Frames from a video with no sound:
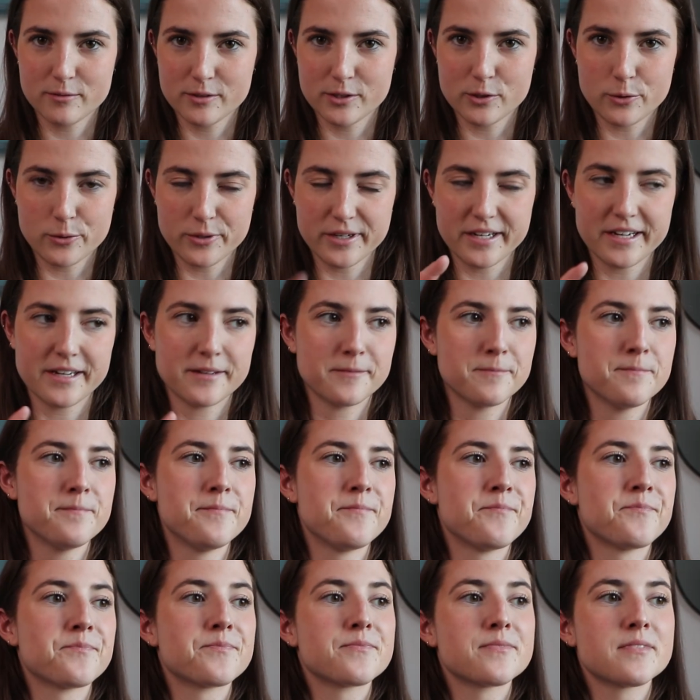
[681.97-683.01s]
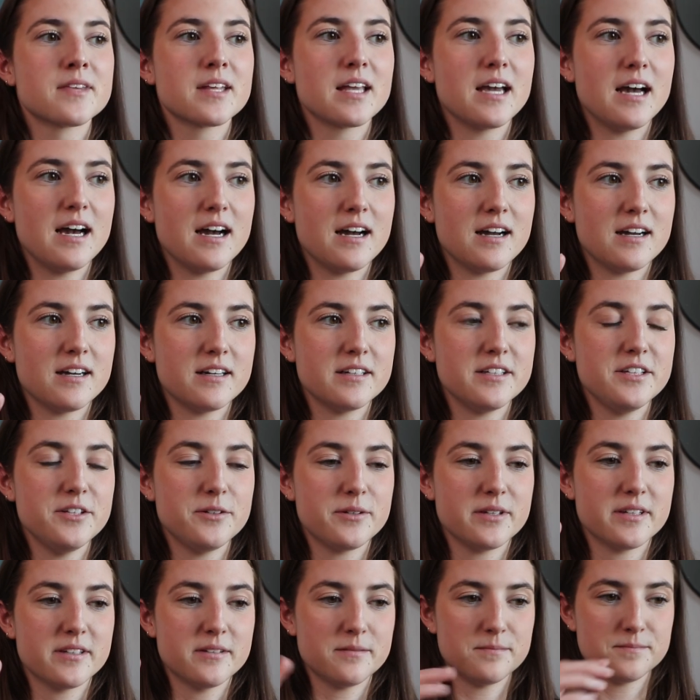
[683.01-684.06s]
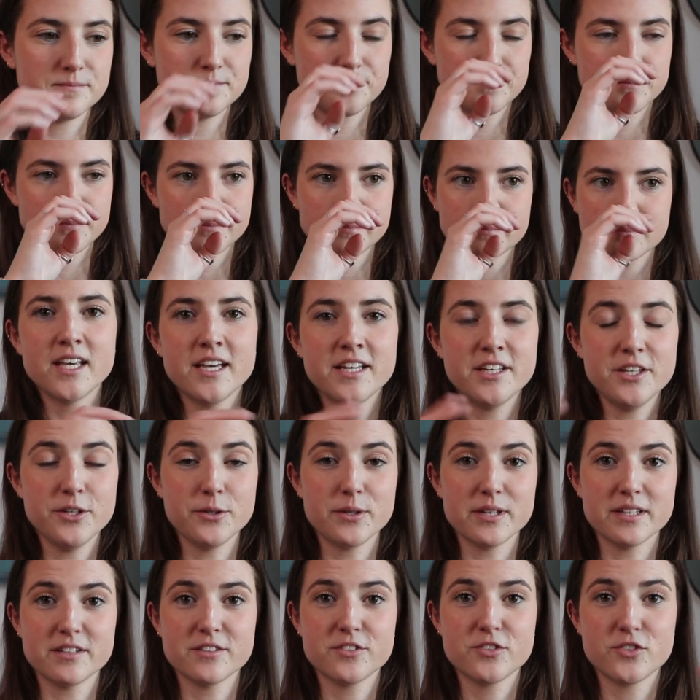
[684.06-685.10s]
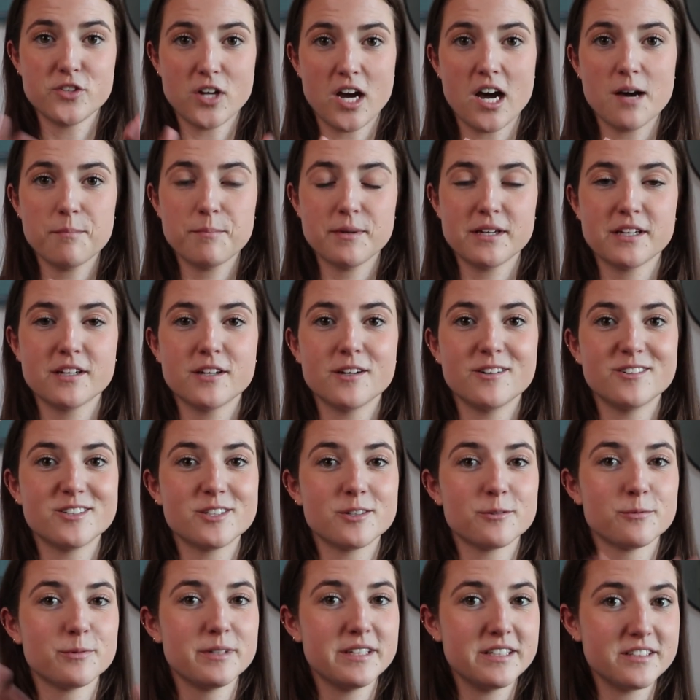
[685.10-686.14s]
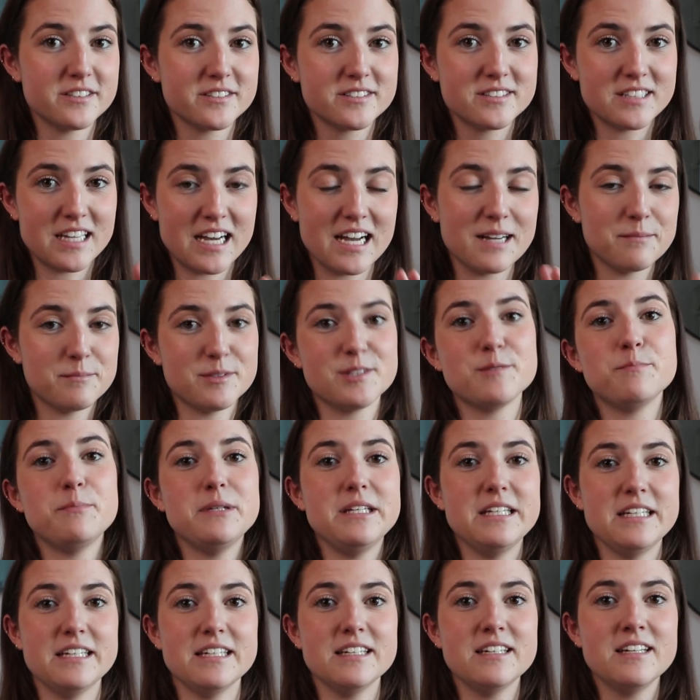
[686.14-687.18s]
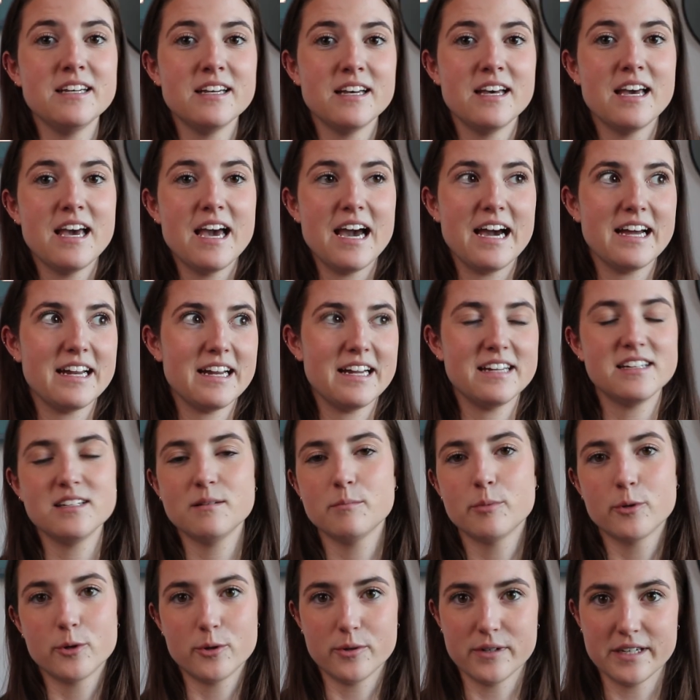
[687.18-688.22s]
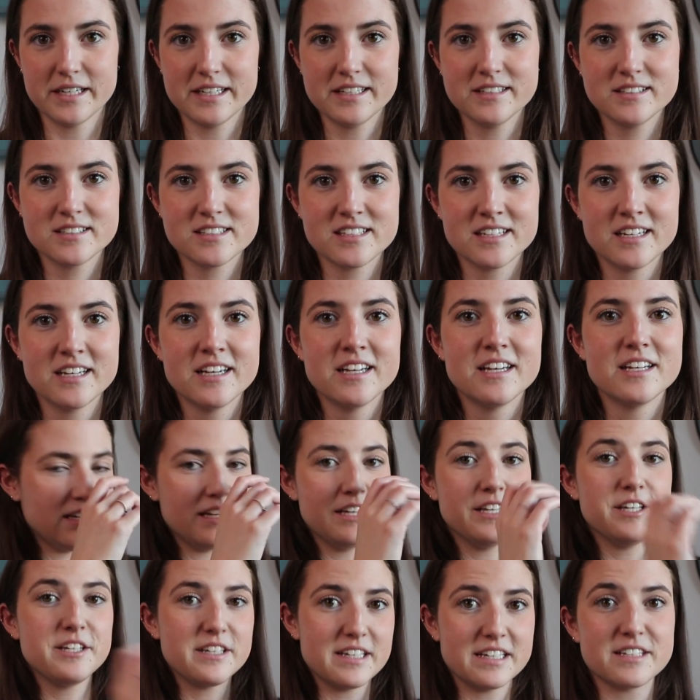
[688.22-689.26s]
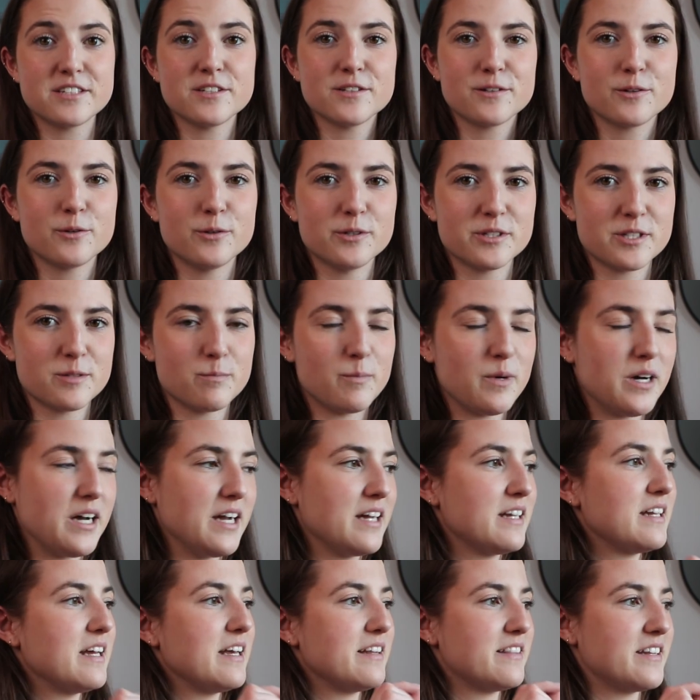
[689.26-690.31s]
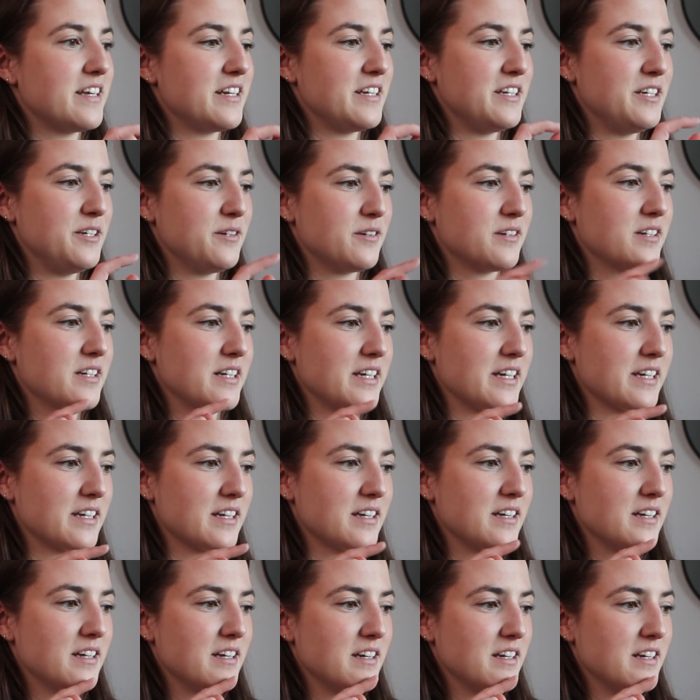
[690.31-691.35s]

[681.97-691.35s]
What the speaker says: recording, you can stop and go to real time speed at any point. You get to a cool spot and then you click